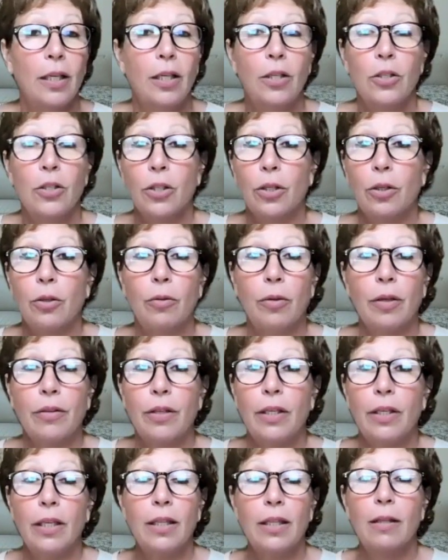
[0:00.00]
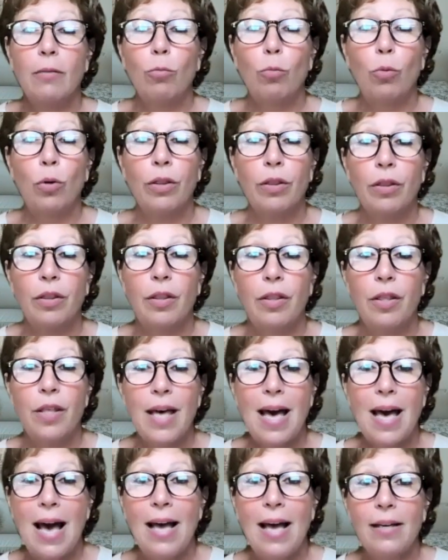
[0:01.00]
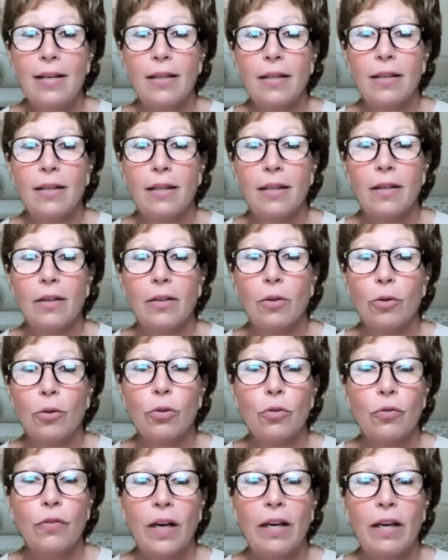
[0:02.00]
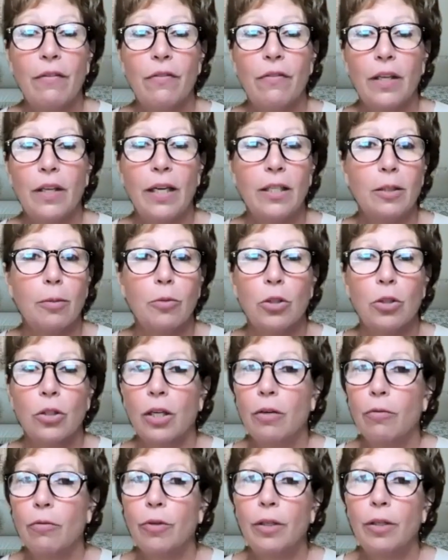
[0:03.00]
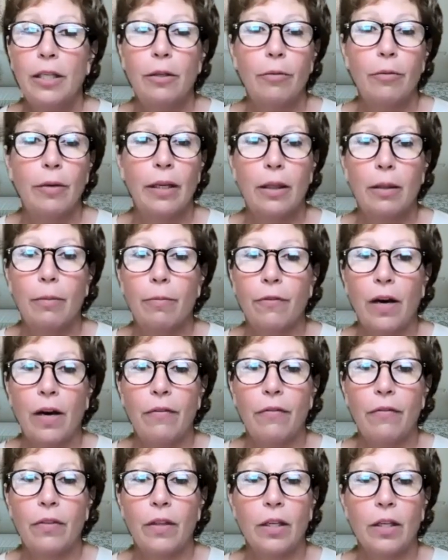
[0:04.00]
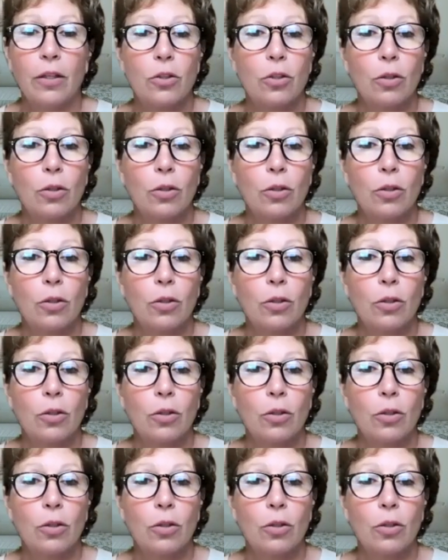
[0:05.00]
So I think with that, those 5 things, I'm just going to reiterate the 5 things.